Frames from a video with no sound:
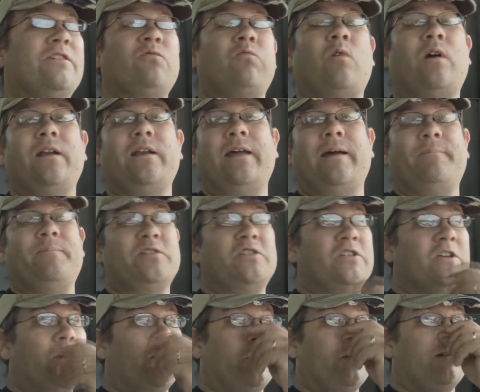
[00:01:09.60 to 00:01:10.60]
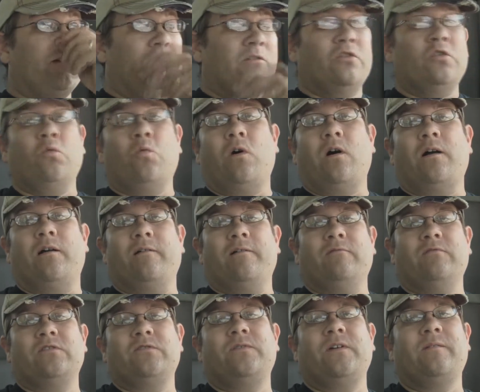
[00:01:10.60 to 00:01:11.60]
had this one episode, Uwharrie,
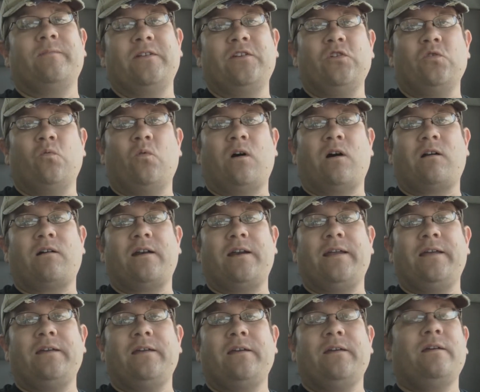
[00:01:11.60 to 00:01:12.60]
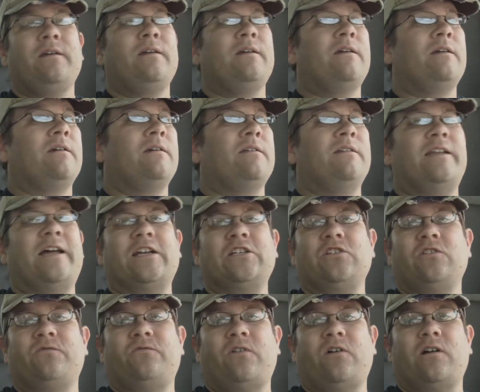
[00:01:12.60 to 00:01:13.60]
it was filmed in Uwharrie
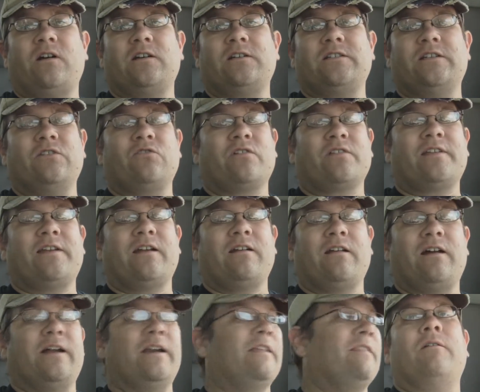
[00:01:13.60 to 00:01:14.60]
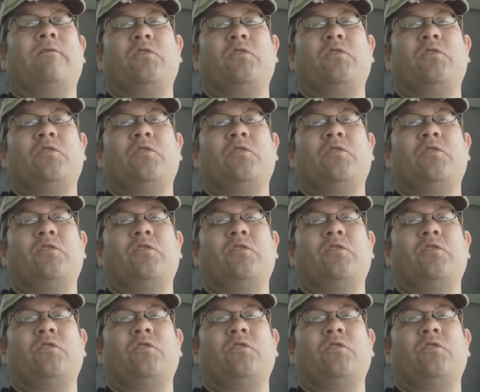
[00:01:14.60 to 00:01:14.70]
National Forest in North Carolina.